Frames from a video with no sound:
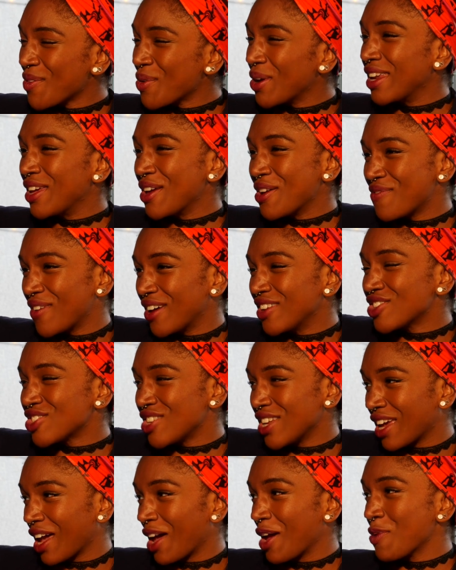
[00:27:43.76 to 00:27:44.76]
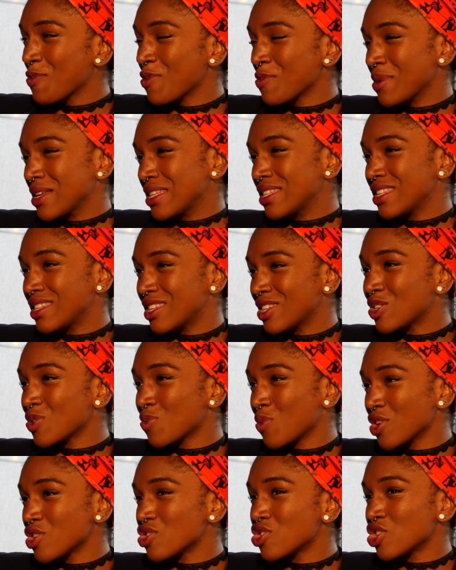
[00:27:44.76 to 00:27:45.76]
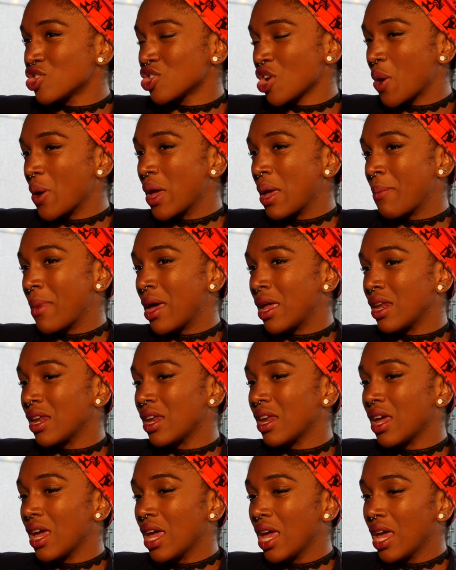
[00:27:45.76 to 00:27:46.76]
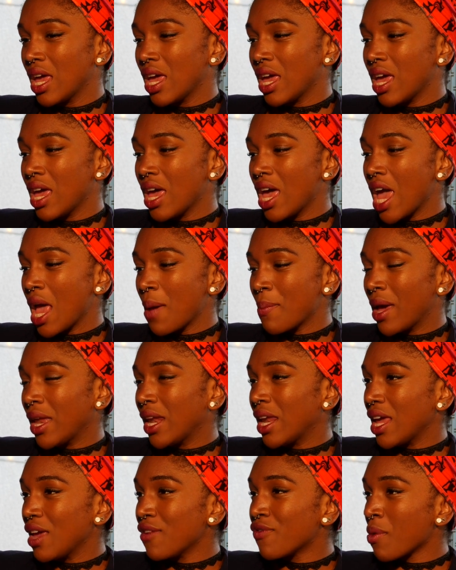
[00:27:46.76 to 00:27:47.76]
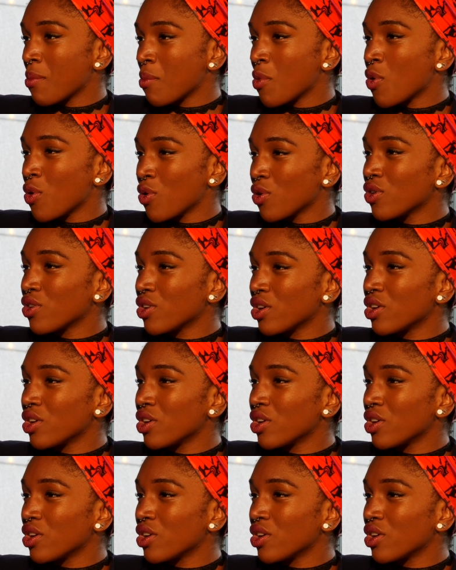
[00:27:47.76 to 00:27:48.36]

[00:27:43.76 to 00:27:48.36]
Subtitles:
when he eventually came with my sister to watch the show, it meant even more,